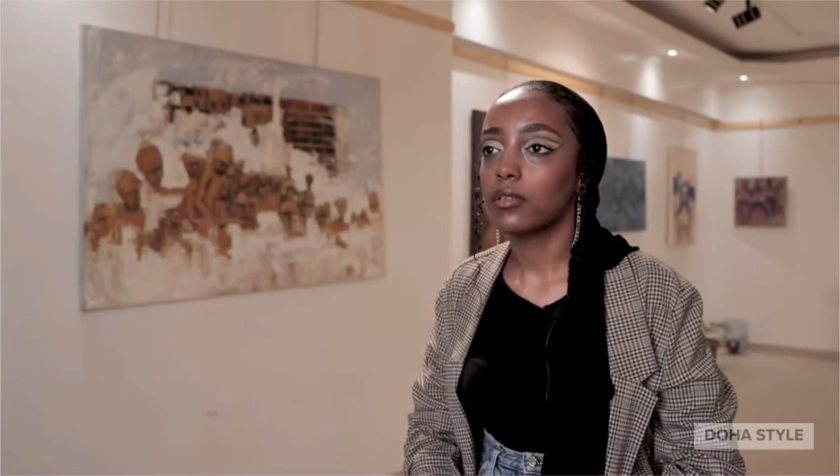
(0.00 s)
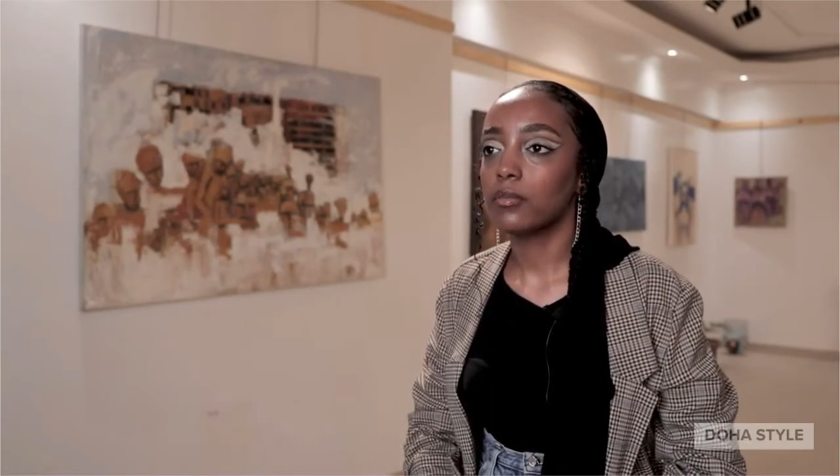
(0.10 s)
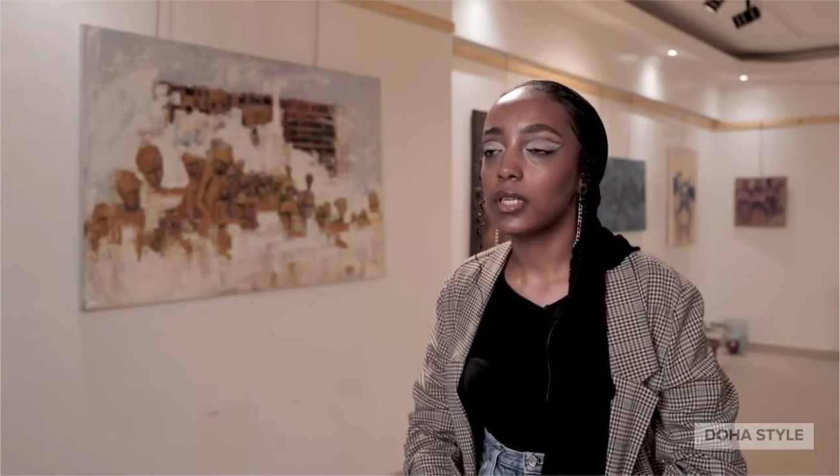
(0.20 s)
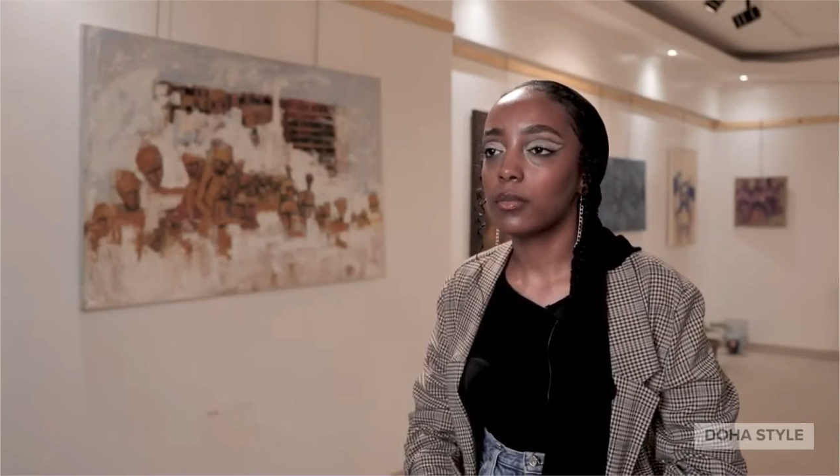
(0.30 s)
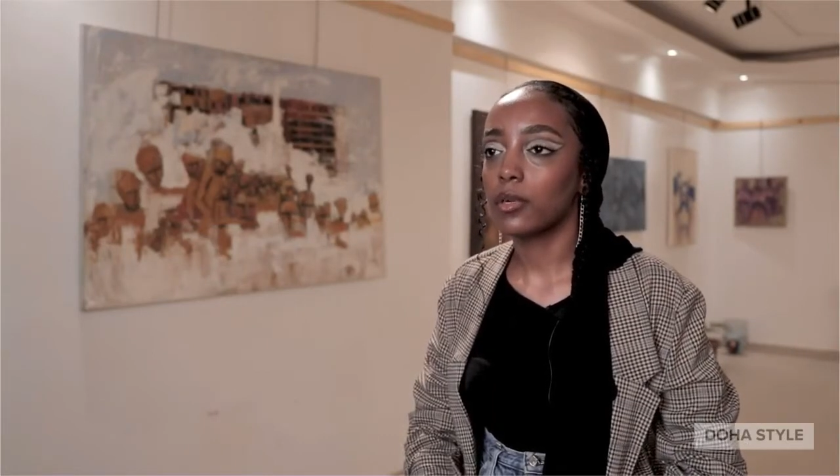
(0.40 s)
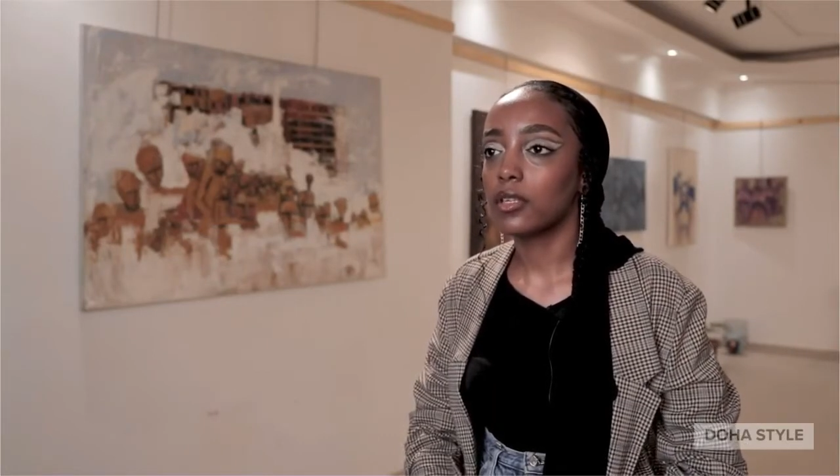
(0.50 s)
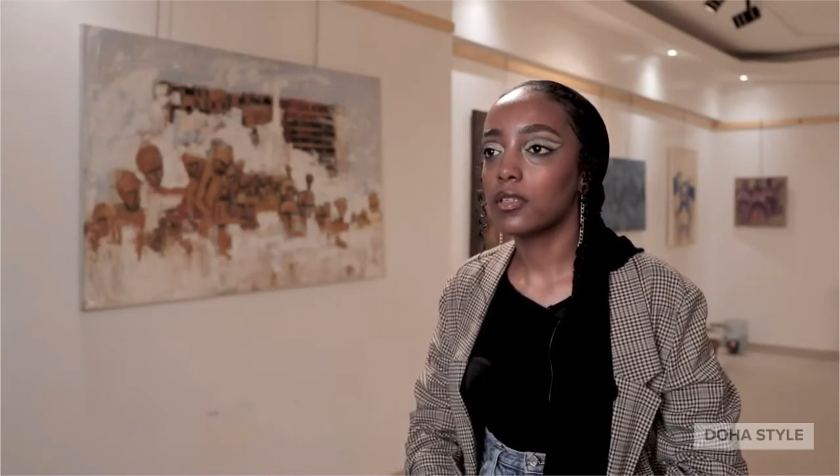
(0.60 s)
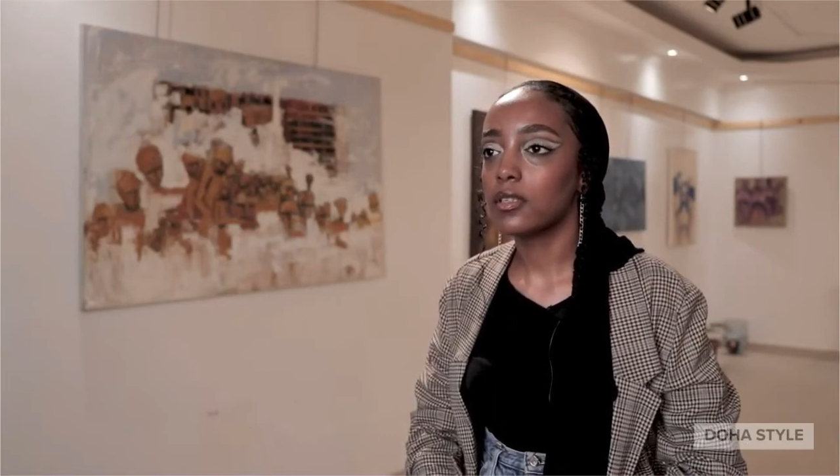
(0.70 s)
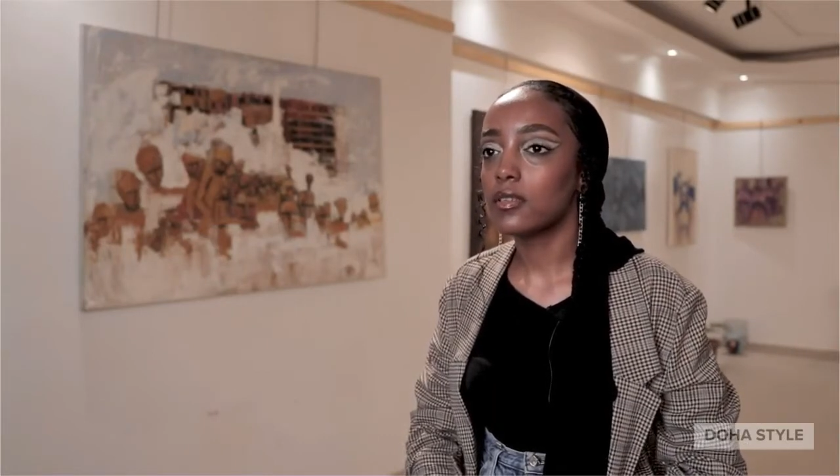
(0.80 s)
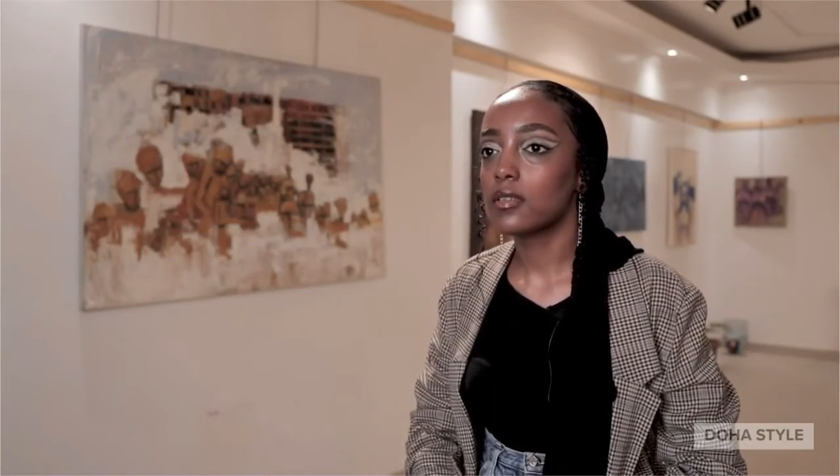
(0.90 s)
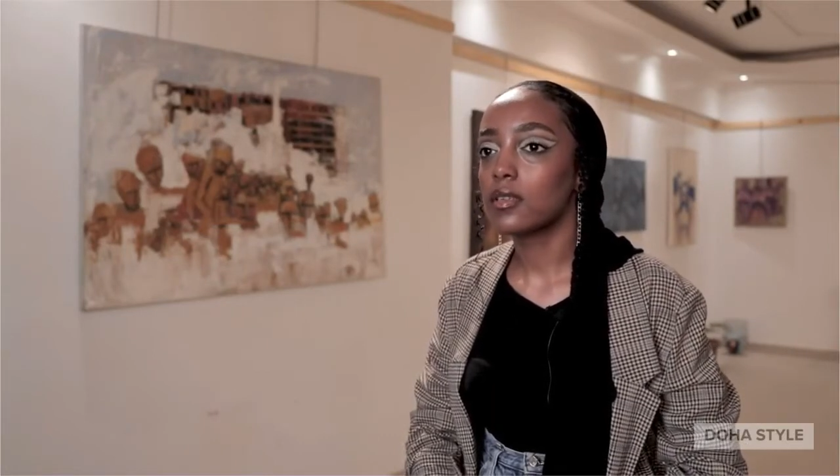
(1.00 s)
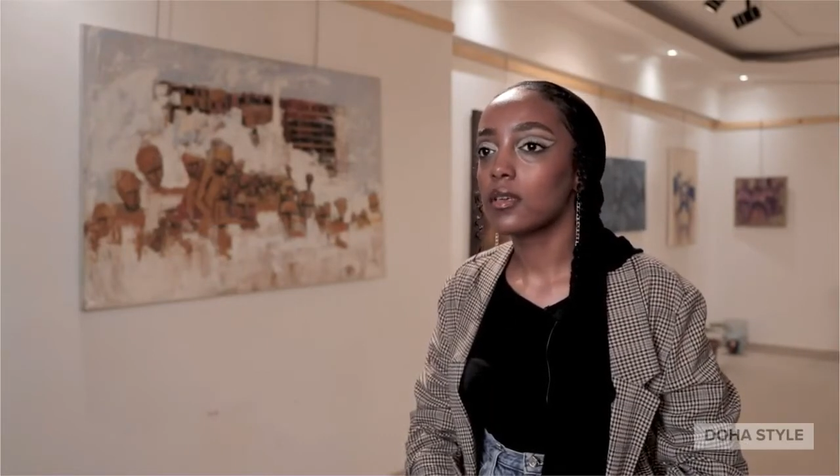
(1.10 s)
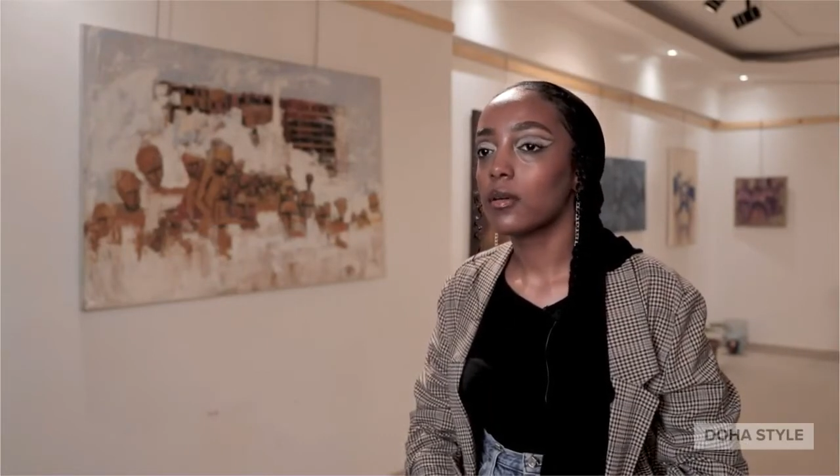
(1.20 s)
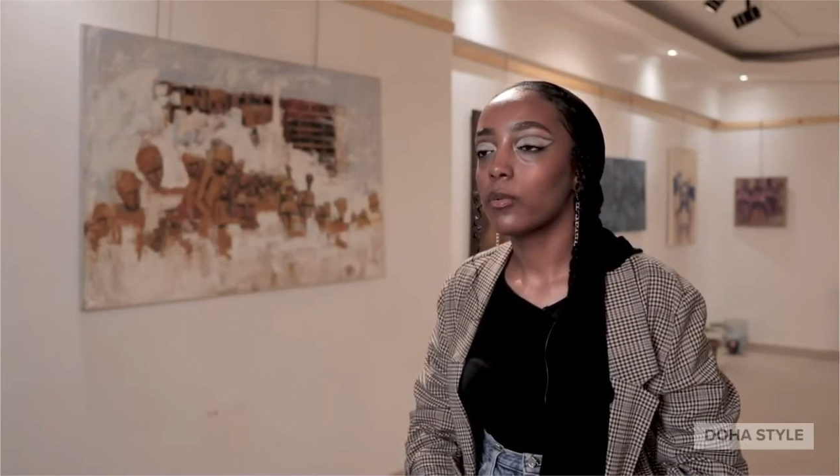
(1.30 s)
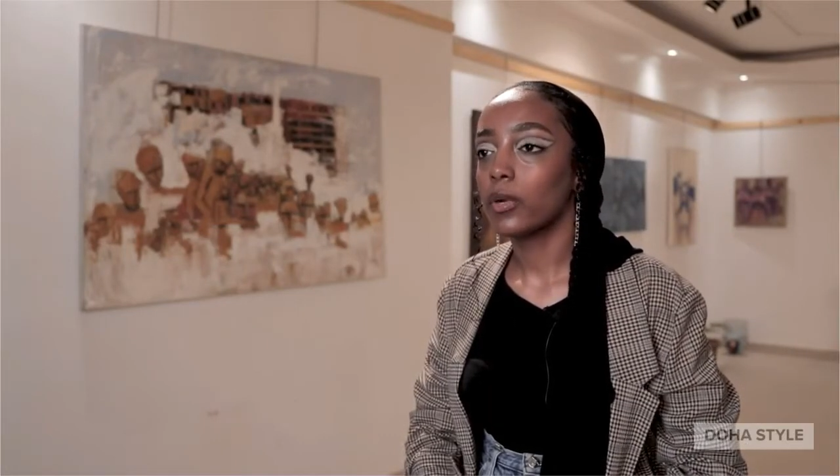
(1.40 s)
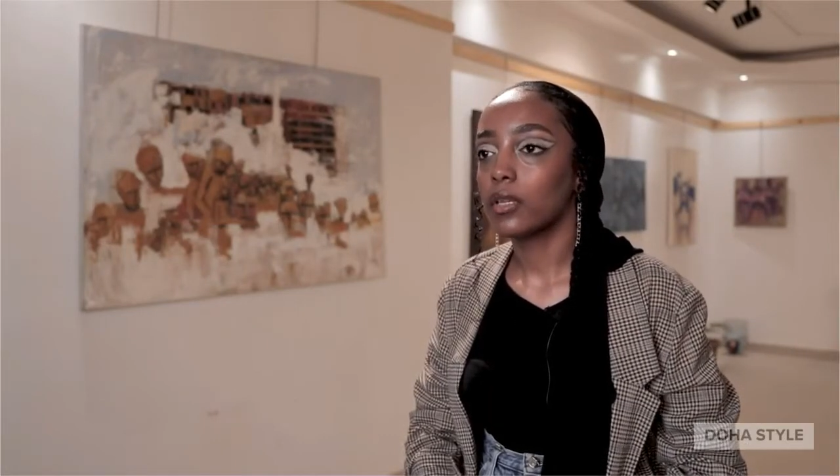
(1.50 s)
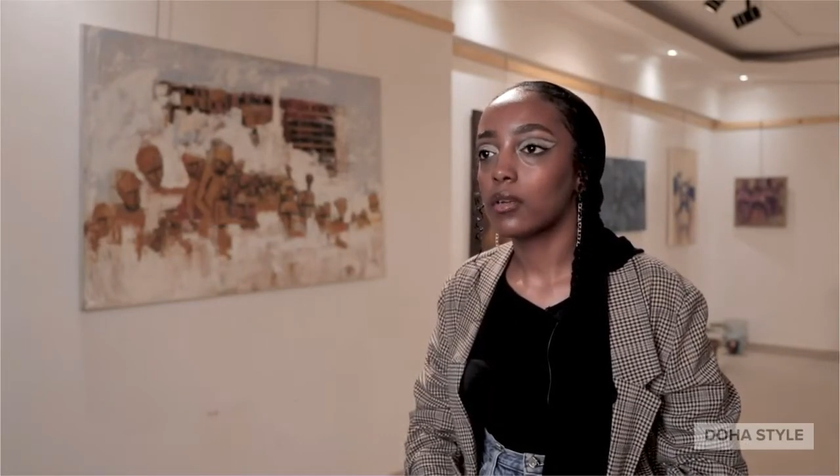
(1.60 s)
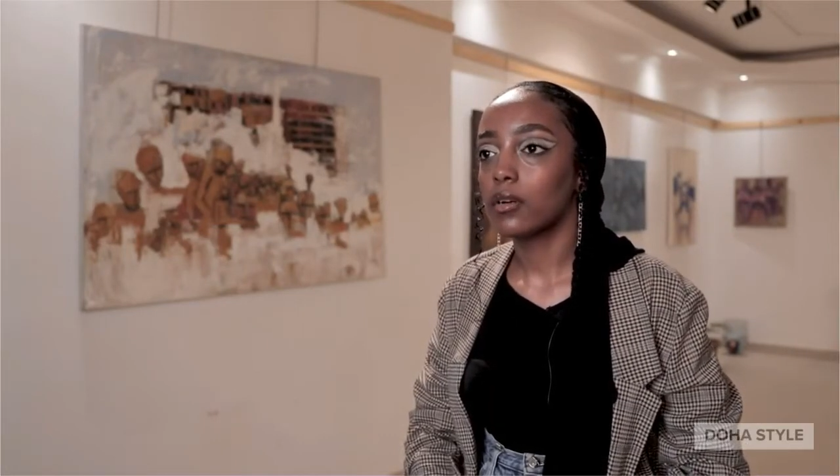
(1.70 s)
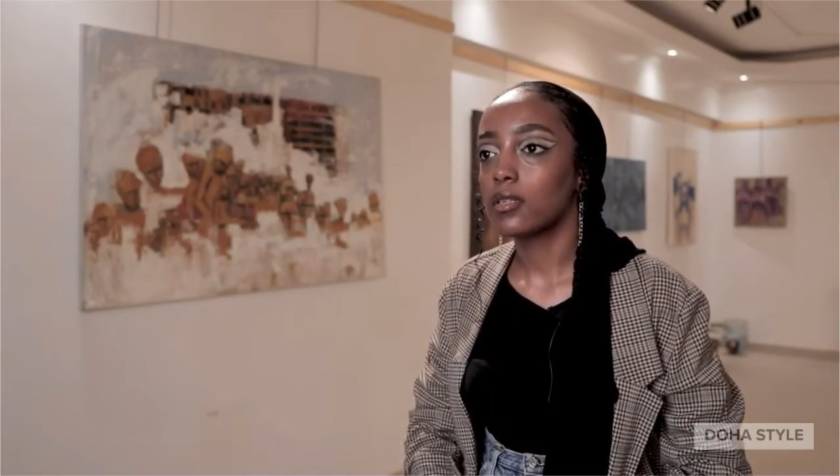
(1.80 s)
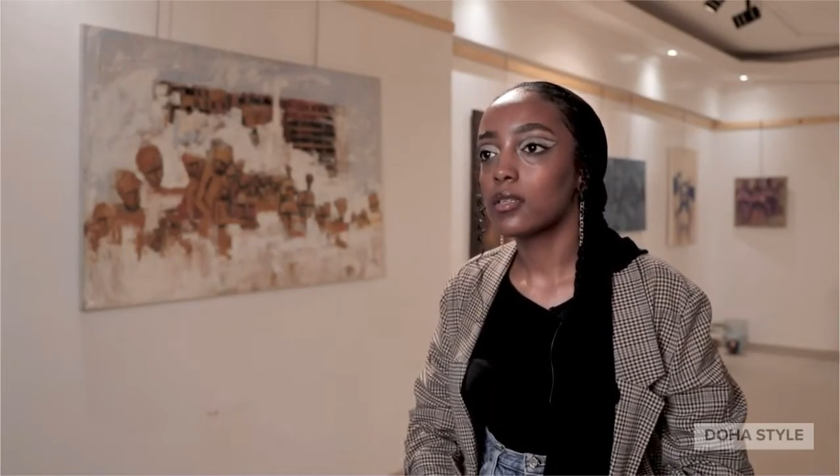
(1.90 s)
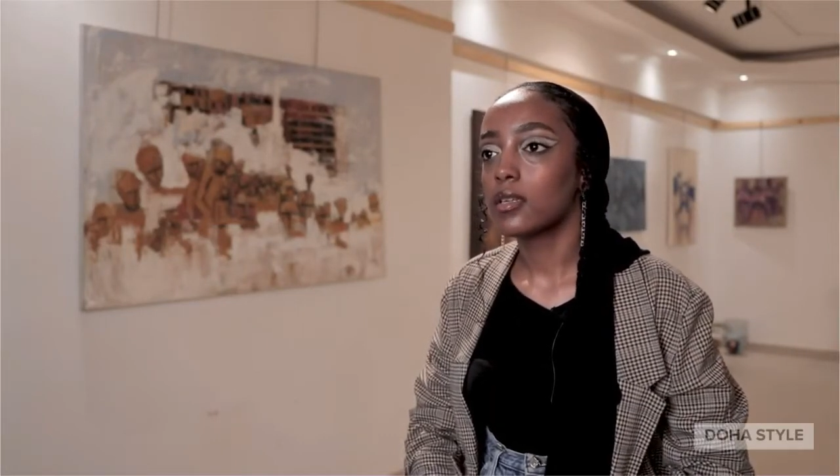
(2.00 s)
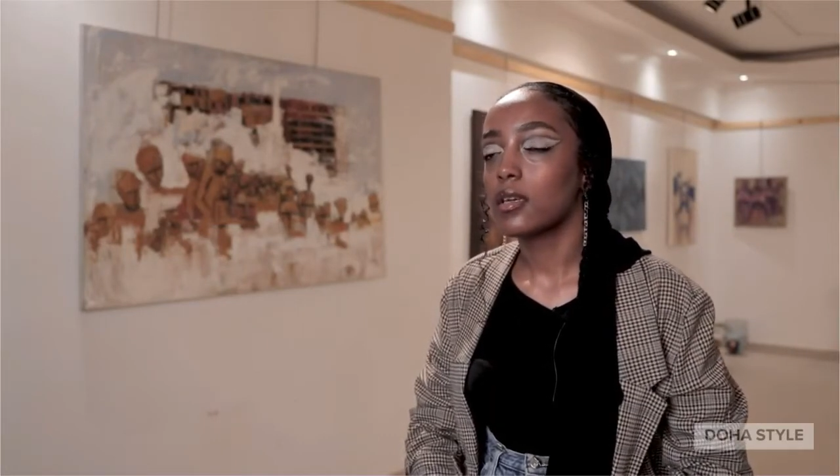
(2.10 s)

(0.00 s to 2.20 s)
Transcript: makeup artists, Wayne Goss.